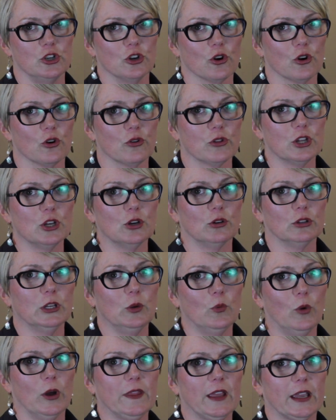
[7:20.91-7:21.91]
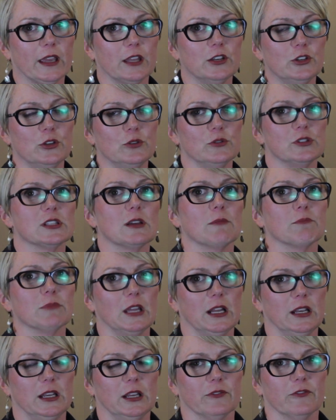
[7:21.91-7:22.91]
You're the only one that can do
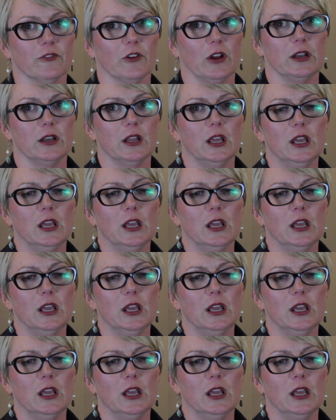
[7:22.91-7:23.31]
something different.